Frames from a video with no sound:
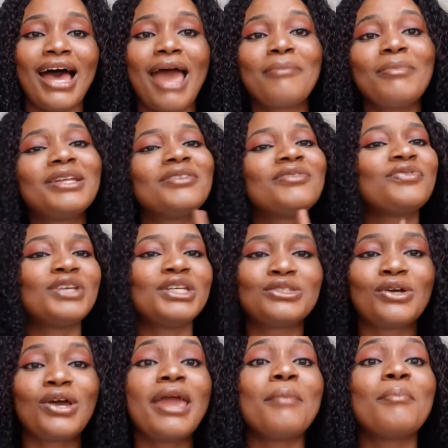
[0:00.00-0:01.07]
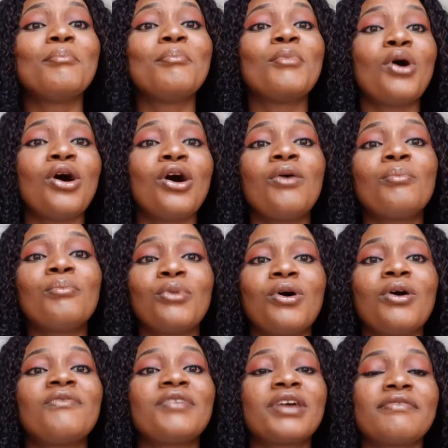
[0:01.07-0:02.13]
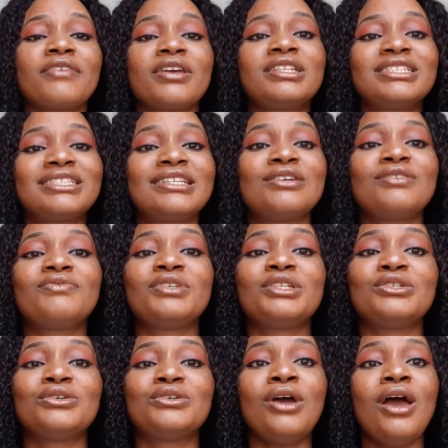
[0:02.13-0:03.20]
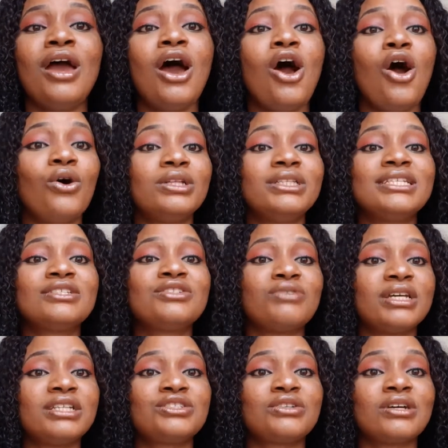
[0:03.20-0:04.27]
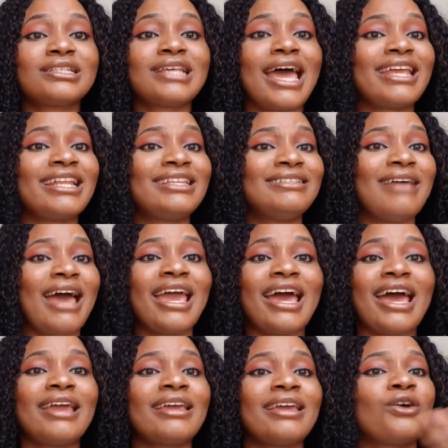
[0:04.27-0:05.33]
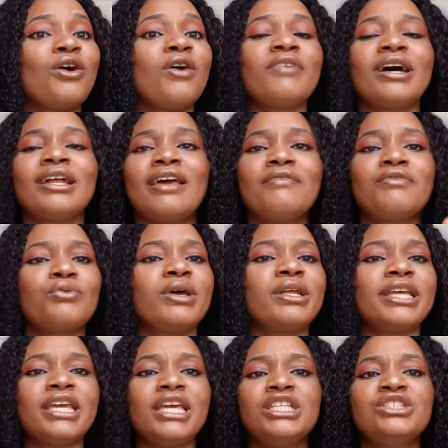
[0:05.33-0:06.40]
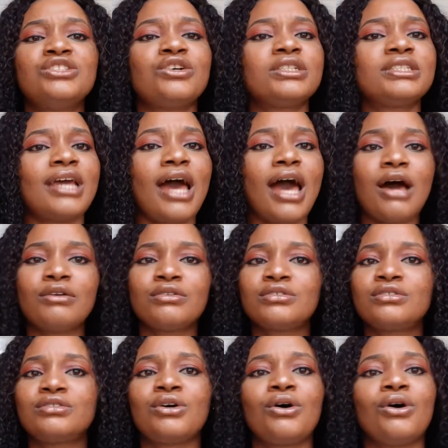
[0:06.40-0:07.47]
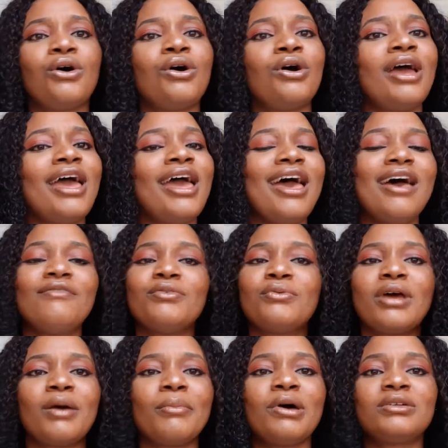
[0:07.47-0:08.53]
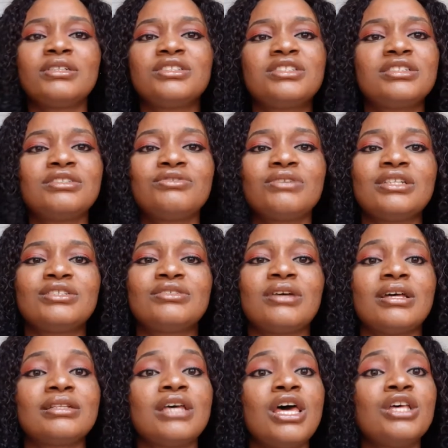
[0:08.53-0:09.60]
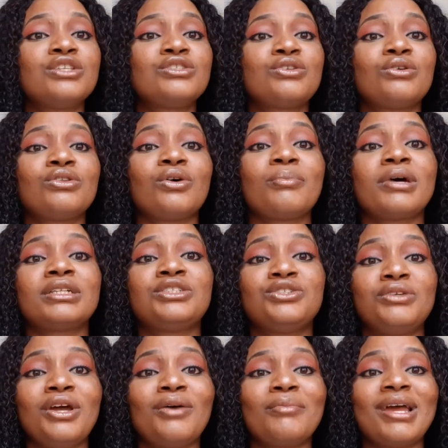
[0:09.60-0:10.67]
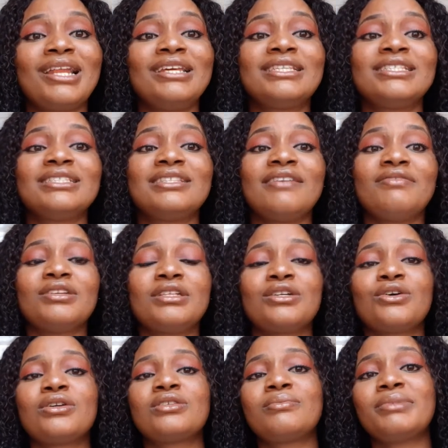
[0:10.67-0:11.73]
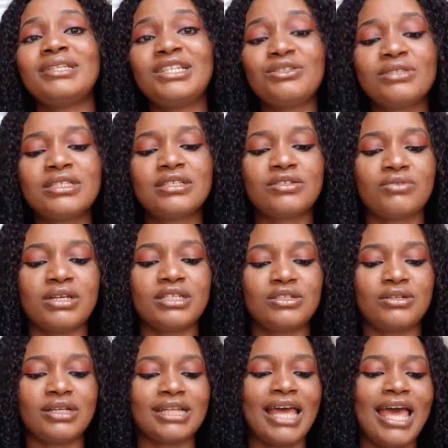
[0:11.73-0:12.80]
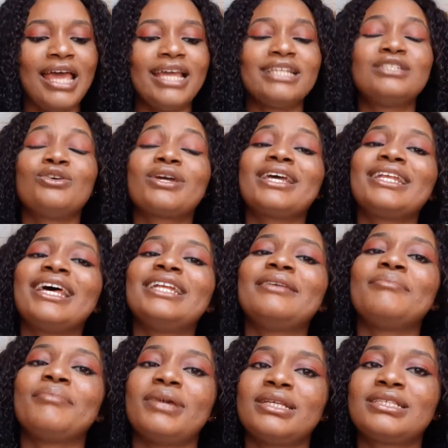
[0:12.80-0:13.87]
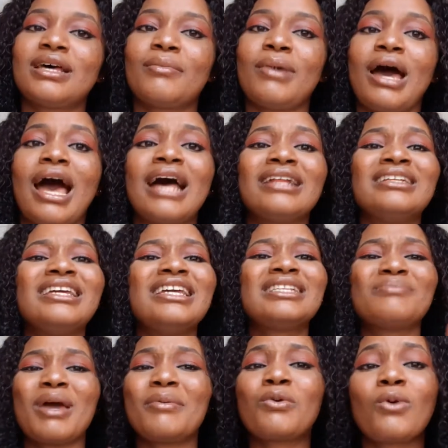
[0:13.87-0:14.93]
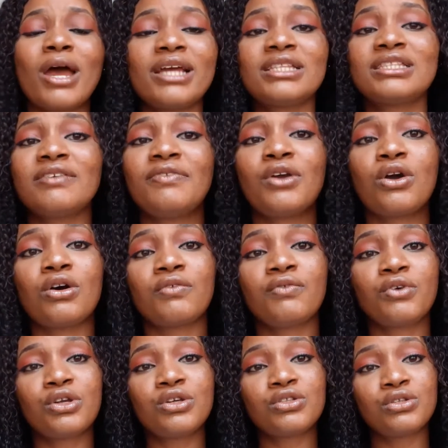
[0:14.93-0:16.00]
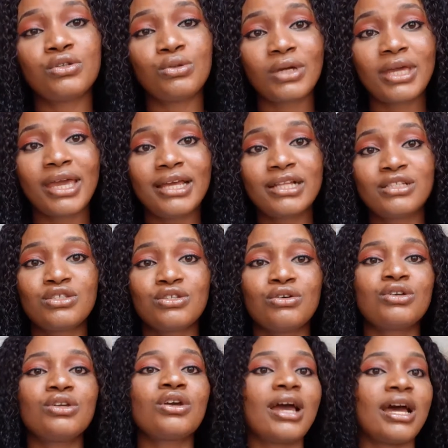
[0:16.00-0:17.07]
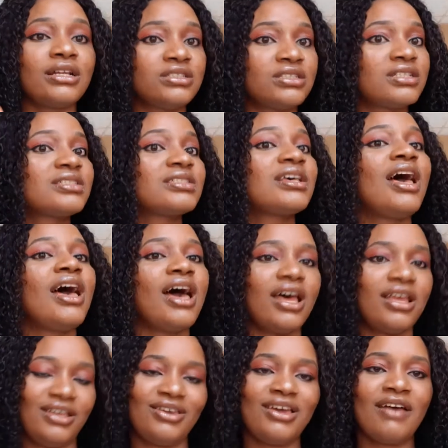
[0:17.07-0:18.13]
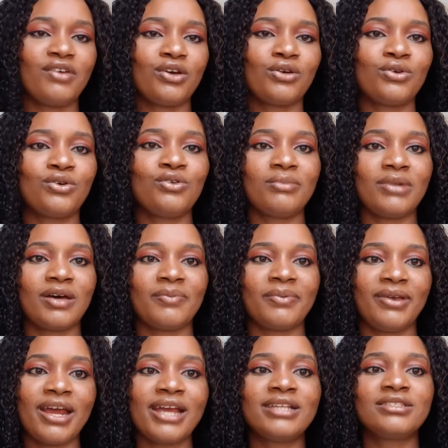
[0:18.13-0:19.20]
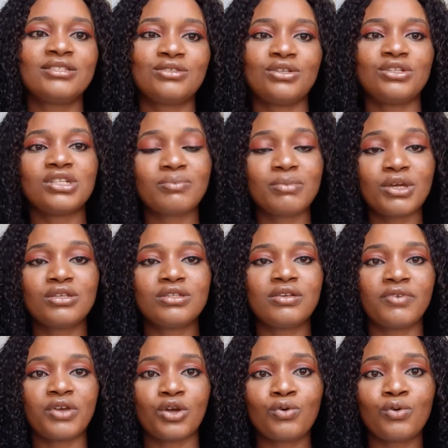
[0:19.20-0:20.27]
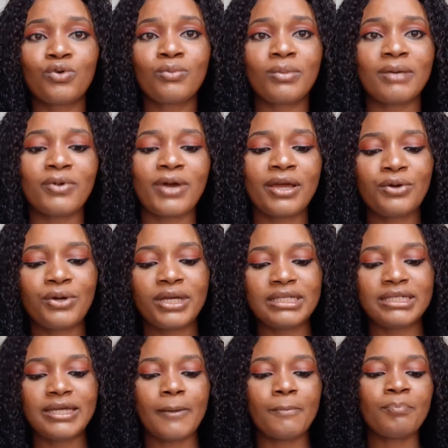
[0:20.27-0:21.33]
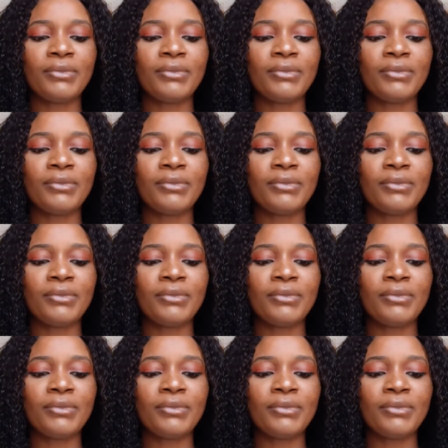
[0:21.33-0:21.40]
I made a video, a very detailed video on this restaurant. I covered everywhere, the indoor, the outdoor, everywhere about Newton's restaurant. So number 3 on my list is definitely going to be Newton's restaurant. It's located in Maitama, and it might be quite difficult for you to locate, so you can just, you have your Google map, right? So you just make use of your Google map by going there.